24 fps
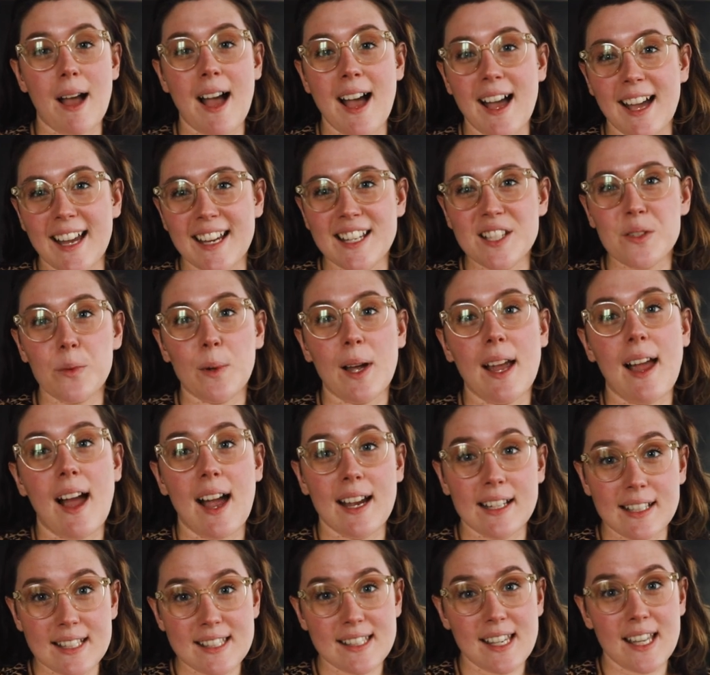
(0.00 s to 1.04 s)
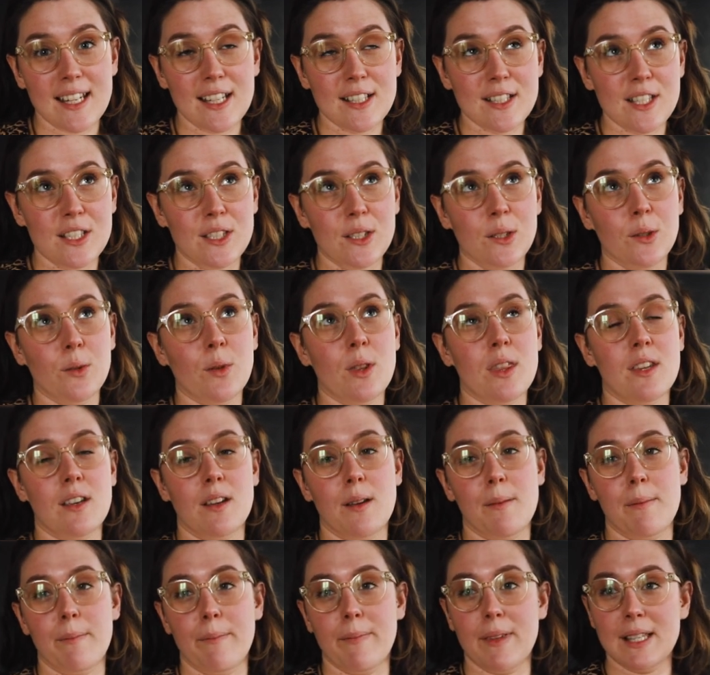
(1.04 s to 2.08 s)
behind why I decided to do
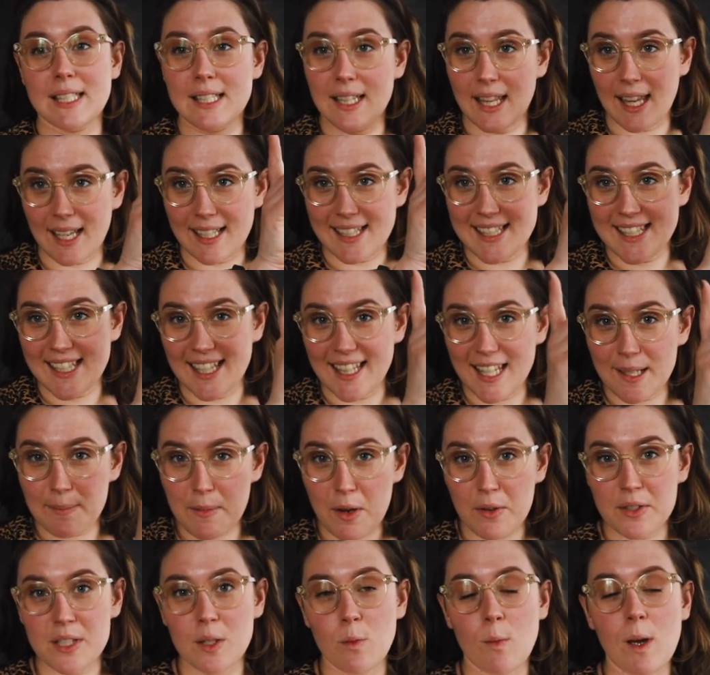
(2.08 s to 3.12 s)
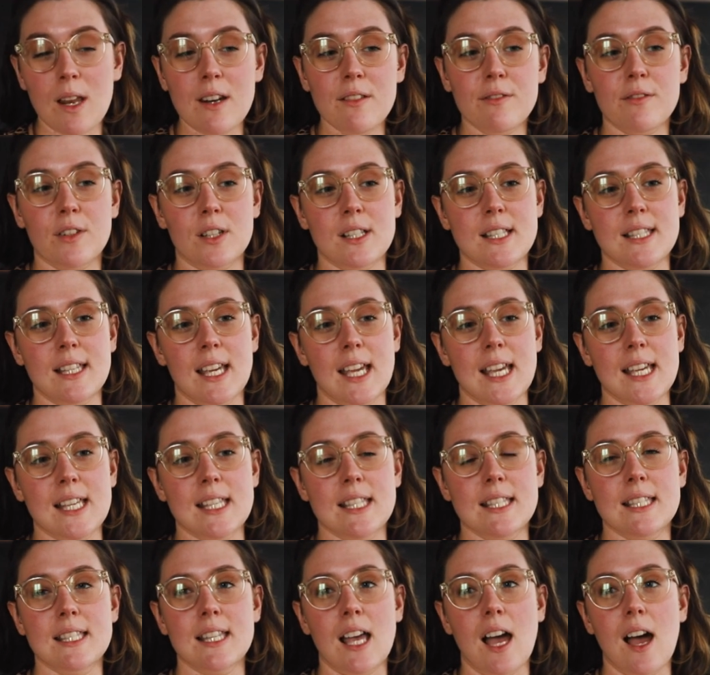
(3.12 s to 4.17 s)
the like ceiling mounted one
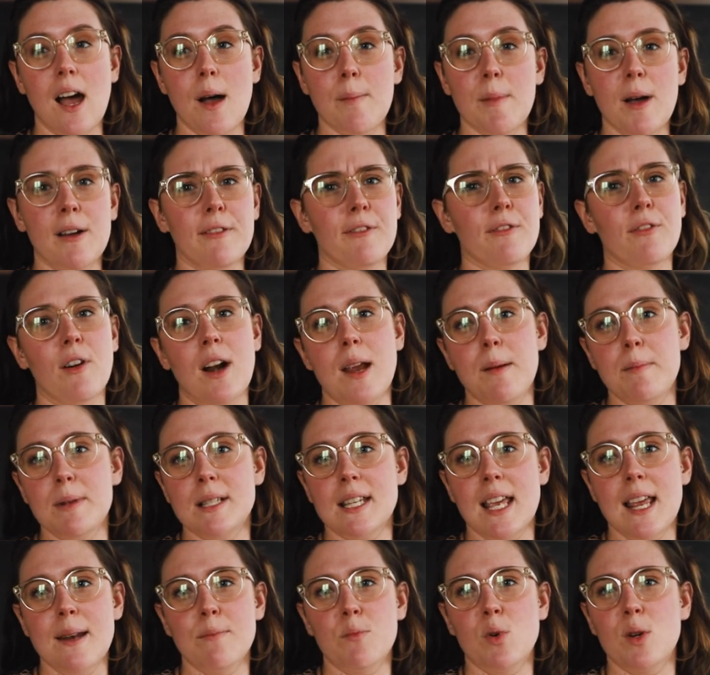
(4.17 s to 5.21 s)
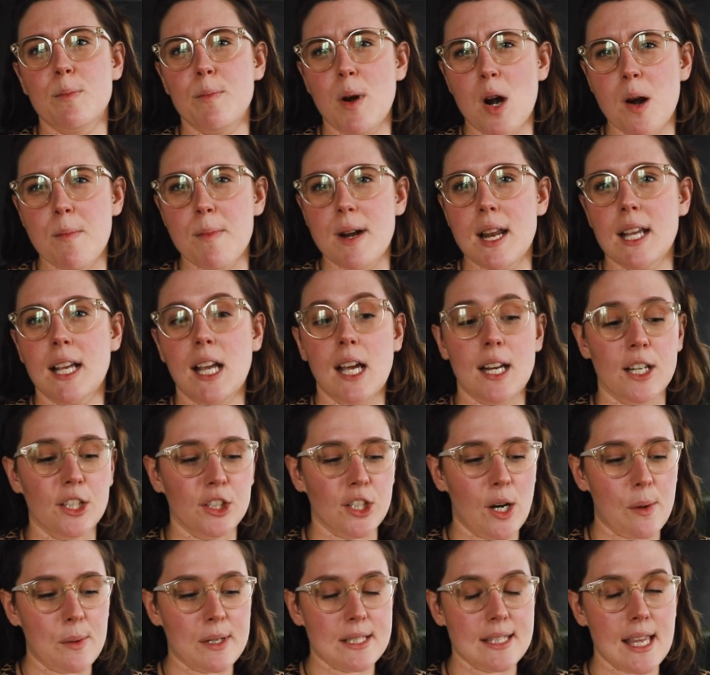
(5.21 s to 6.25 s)
versus um, a framed in more permanent kind of
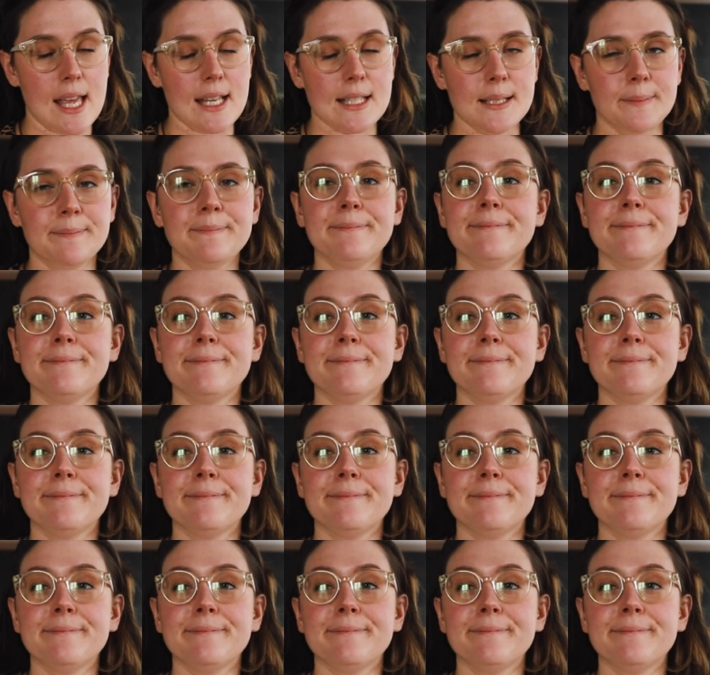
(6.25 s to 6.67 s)
shower set.